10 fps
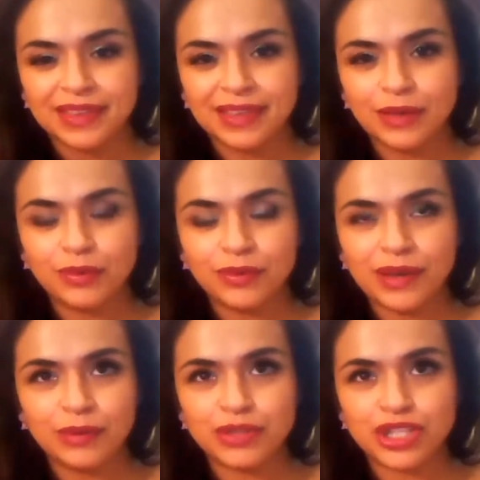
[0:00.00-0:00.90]
it,
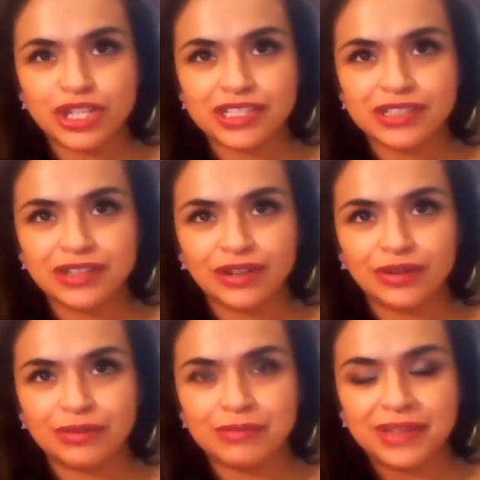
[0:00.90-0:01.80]
it would just, you
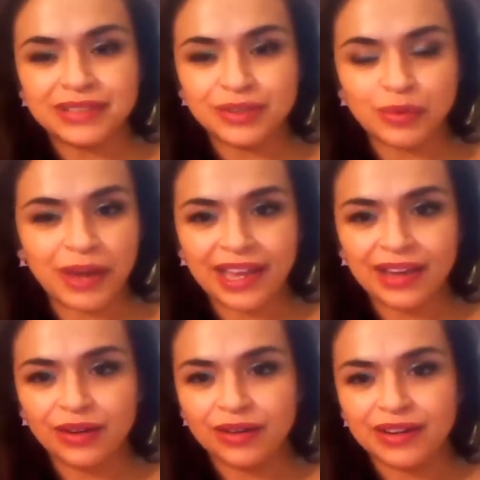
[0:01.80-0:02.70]
know, melt
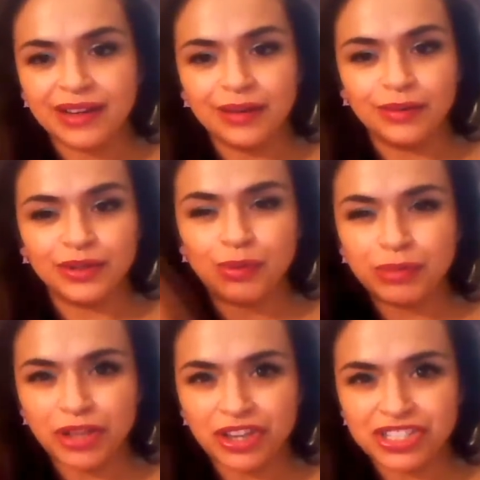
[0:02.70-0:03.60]
away, or it would go
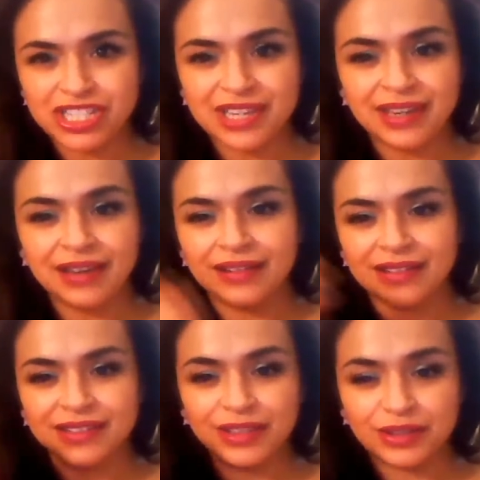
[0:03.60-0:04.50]
blotchy, or,
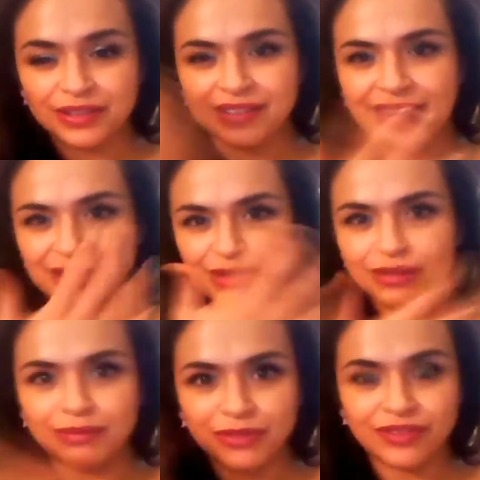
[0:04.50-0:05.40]
you know, things
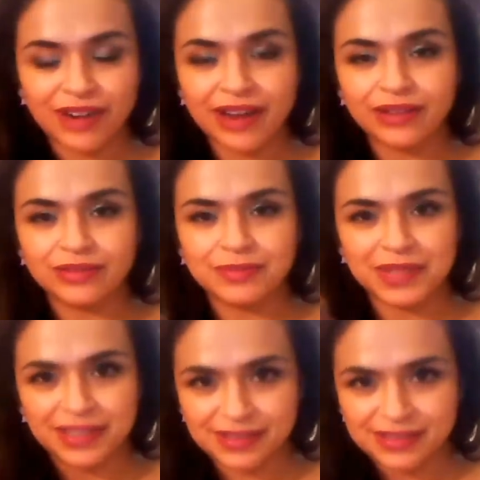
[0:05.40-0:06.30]
would move around
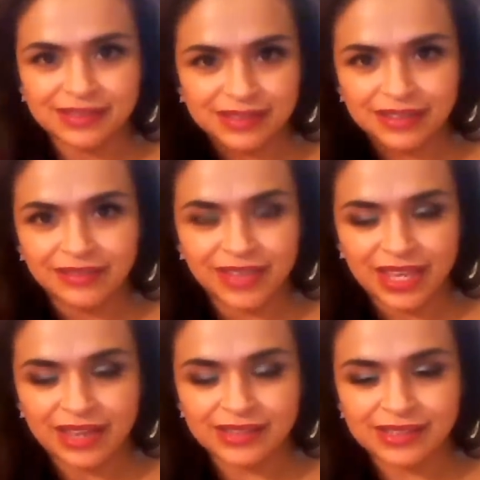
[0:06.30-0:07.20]
because of the
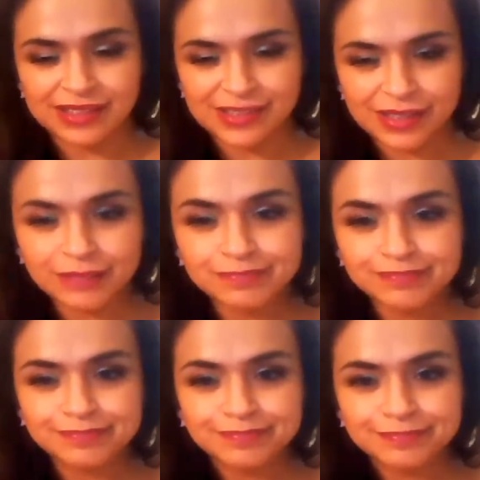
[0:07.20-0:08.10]
excess
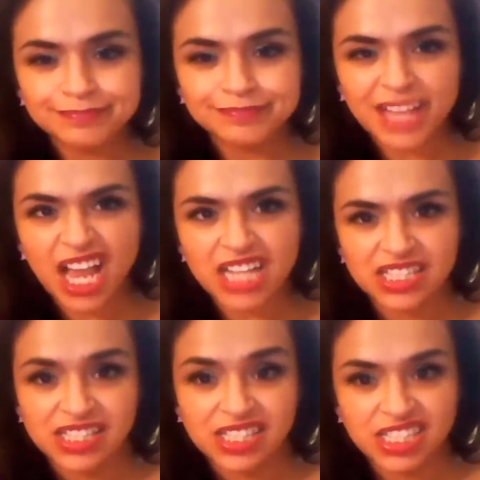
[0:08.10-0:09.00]

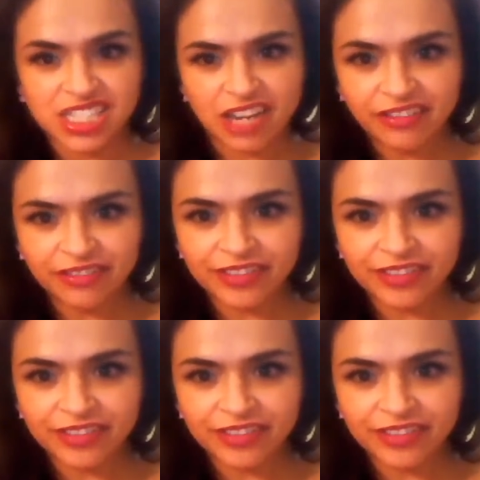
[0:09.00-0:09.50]
stuff.